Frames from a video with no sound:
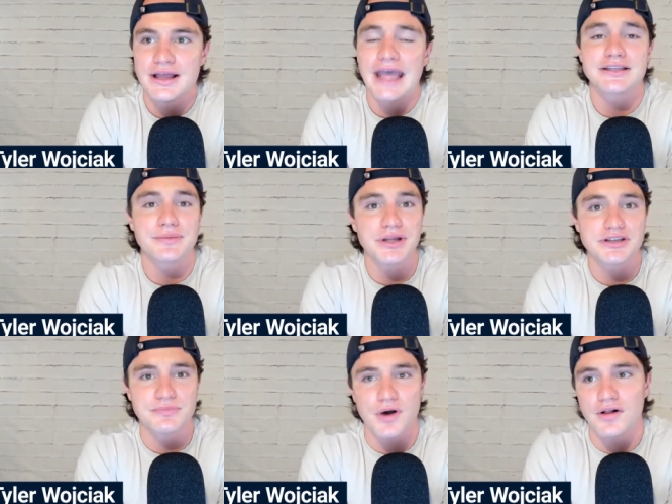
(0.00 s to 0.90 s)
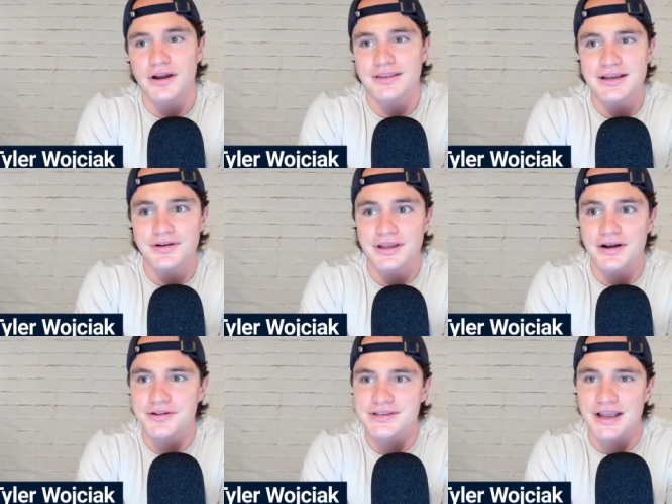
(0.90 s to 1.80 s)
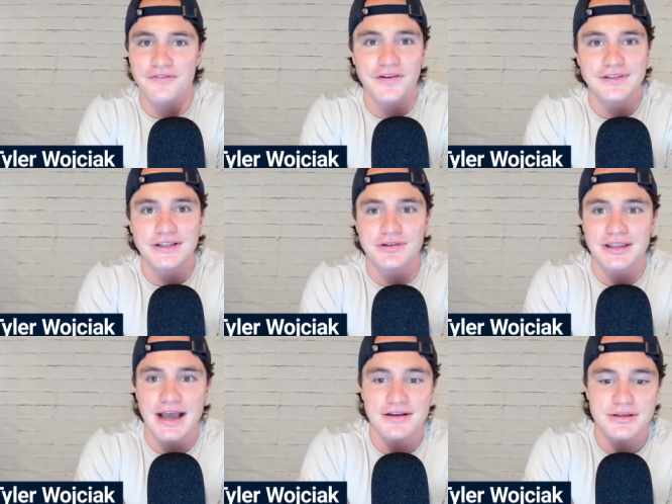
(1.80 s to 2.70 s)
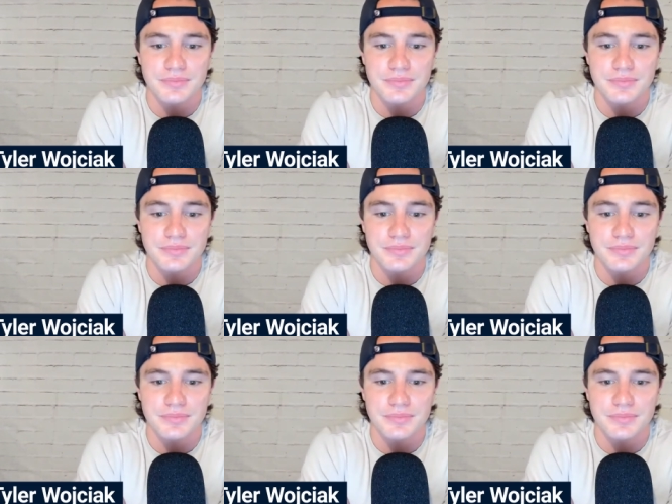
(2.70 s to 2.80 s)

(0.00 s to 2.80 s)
It's a bit smaller. I think it only holds like fifty-three thousand,